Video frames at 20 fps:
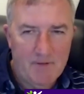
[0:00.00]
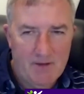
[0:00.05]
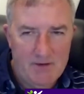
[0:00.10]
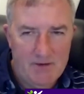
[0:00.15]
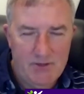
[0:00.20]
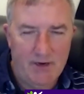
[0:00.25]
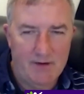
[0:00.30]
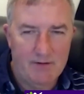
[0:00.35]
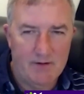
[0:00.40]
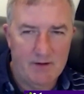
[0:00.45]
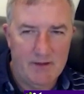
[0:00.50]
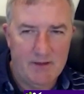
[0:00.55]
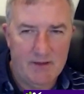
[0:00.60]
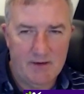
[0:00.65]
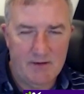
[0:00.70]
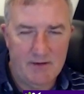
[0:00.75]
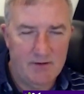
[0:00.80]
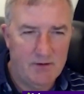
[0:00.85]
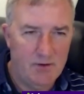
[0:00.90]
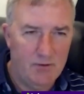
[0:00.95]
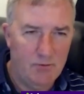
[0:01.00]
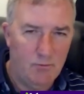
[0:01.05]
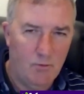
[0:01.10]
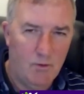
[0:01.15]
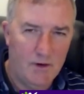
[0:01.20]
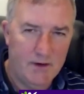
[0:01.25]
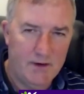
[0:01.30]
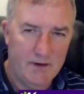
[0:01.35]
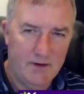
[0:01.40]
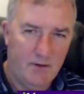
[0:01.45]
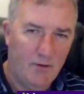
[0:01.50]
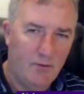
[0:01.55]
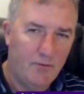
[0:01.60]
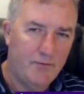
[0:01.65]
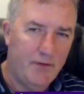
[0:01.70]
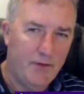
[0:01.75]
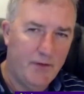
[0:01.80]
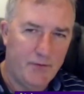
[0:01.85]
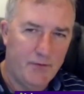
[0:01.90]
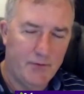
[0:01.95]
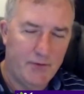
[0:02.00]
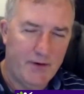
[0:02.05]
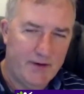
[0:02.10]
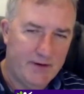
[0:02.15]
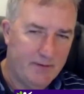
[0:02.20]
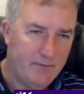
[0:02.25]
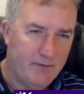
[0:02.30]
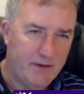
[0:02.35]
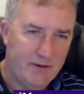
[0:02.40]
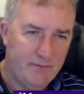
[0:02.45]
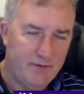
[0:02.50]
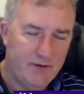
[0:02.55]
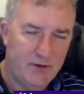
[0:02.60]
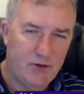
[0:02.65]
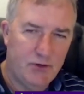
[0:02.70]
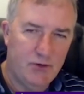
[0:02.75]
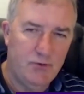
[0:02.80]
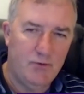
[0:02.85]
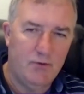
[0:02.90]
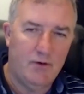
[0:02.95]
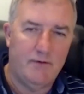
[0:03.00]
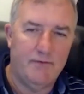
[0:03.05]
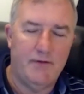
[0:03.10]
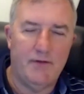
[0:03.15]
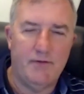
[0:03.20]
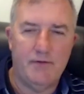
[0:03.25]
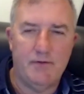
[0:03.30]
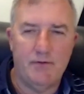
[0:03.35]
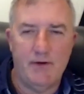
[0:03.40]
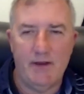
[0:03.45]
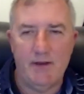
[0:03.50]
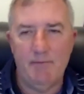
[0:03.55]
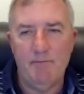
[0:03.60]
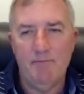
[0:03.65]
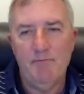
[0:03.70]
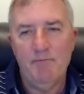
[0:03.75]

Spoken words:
Generally, things do one of the three, sometimes two of the three.